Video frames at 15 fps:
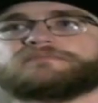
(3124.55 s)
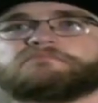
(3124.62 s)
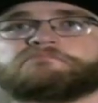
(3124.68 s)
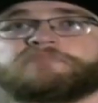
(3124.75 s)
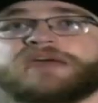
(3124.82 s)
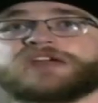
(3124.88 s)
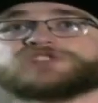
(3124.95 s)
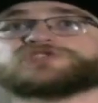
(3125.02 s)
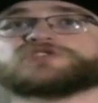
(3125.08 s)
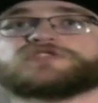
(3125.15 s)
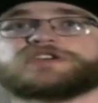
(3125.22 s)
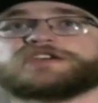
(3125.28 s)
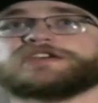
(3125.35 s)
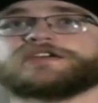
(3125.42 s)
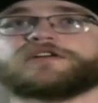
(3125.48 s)
Not, nothing
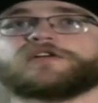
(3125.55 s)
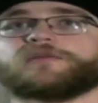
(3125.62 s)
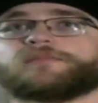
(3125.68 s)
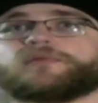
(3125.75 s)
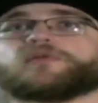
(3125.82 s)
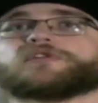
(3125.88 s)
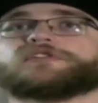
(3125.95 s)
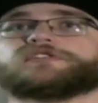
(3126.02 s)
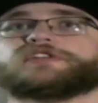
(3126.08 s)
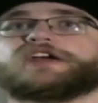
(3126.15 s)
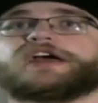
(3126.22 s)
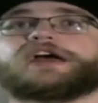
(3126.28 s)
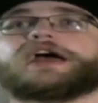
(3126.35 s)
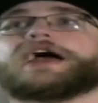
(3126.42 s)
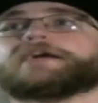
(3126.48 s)
like
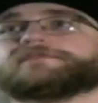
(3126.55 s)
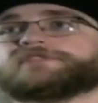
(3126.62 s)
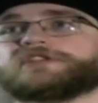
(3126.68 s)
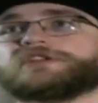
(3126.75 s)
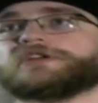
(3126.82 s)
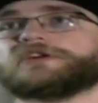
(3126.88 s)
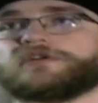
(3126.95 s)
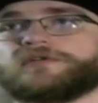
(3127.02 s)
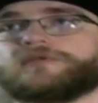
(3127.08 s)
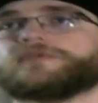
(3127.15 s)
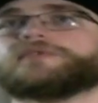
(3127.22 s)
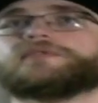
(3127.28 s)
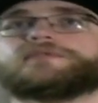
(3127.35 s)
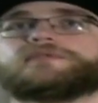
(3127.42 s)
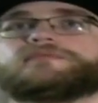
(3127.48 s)
majorly important to
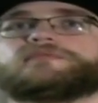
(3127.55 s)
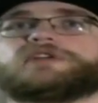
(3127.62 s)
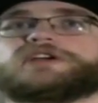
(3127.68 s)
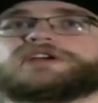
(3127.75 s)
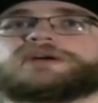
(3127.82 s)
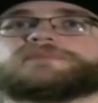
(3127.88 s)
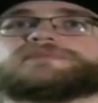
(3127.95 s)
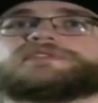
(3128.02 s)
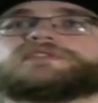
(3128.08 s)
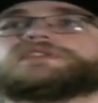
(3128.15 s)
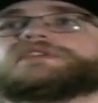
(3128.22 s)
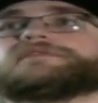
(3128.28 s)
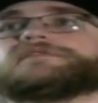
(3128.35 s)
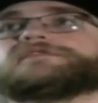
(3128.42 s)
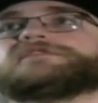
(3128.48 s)
have to know
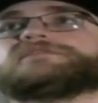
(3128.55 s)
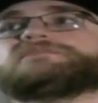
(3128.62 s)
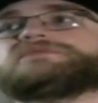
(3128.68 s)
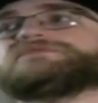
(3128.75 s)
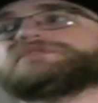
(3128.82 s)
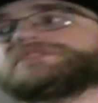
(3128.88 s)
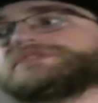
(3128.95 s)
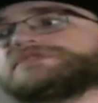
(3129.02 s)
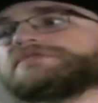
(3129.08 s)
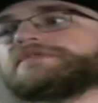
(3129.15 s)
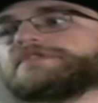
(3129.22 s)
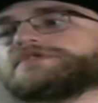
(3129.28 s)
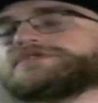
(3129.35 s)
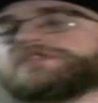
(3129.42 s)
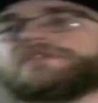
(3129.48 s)
when it comes to the
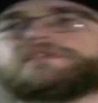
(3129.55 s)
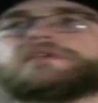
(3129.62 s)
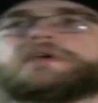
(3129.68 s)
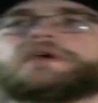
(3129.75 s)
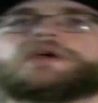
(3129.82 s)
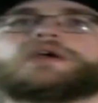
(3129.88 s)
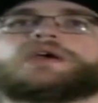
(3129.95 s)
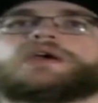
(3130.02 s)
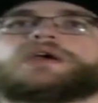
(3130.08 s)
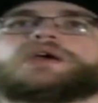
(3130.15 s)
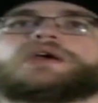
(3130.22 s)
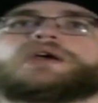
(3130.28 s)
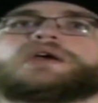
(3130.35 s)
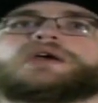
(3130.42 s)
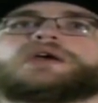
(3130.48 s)
differences between the two
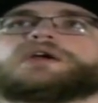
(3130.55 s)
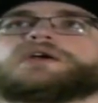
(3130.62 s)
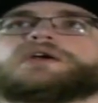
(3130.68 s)
versions.